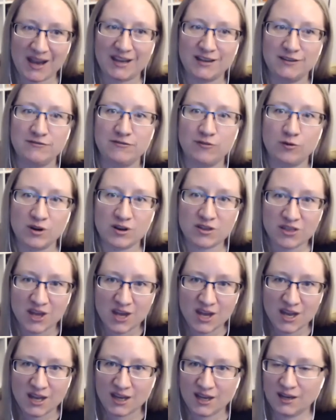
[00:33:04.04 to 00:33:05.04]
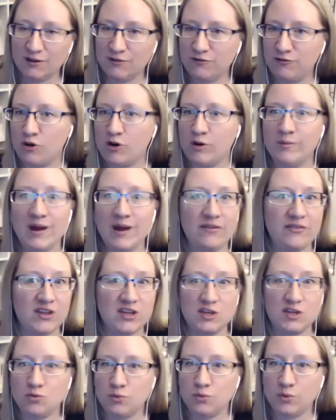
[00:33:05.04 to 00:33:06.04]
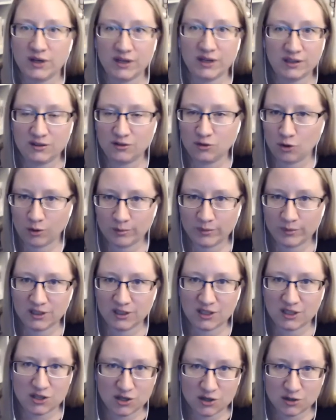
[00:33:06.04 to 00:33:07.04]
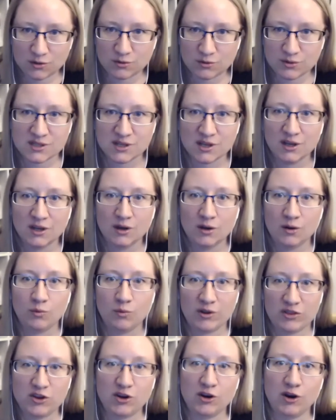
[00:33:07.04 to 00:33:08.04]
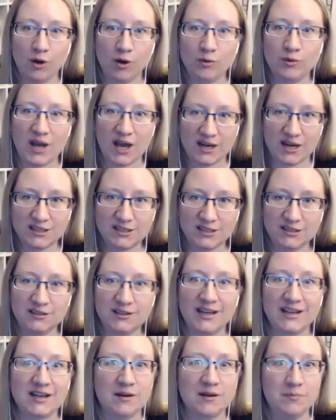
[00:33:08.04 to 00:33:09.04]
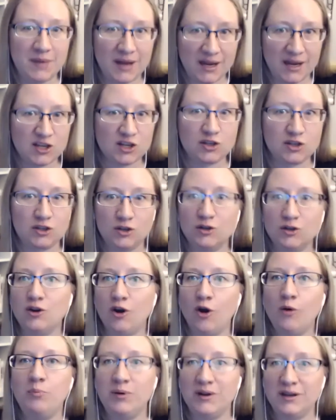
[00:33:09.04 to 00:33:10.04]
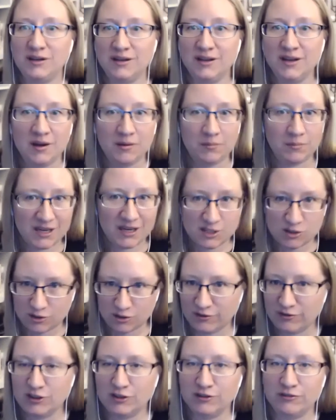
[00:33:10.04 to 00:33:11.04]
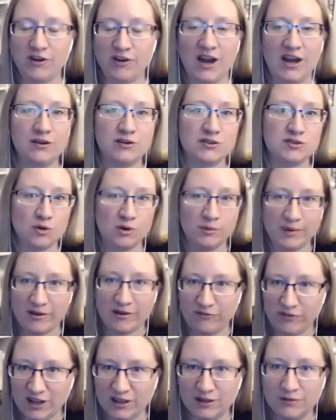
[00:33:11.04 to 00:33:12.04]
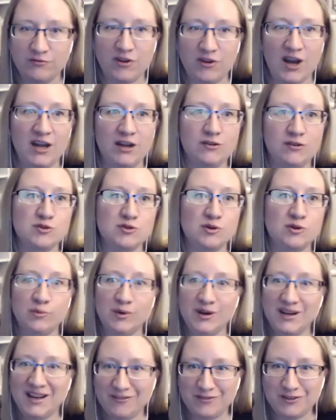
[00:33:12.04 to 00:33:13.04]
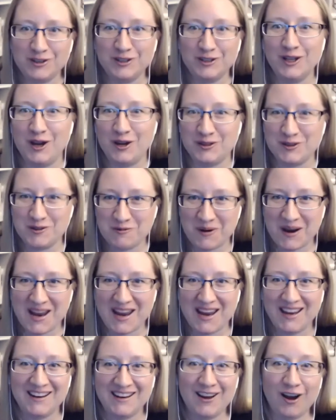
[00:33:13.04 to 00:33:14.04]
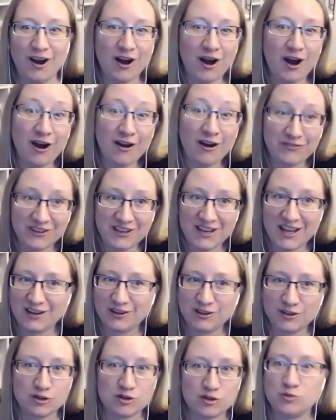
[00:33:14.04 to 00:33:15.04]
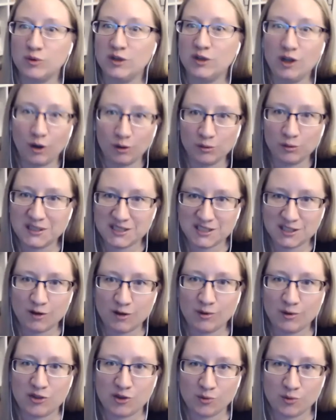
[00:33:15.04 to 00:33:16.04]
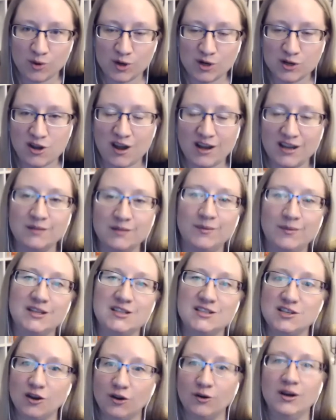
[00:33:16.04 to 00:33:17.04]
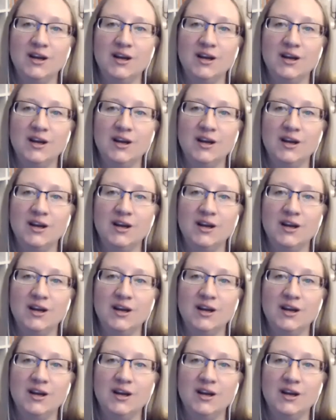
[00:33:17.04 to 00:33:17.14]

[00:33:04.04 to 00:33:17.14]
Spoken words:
and forth in a format that you wouldn't normally use with your own editor. Like Amanda could open my Scrivener files or my Vellum files or whatever along the way, and often editors will only deal with a Word document. So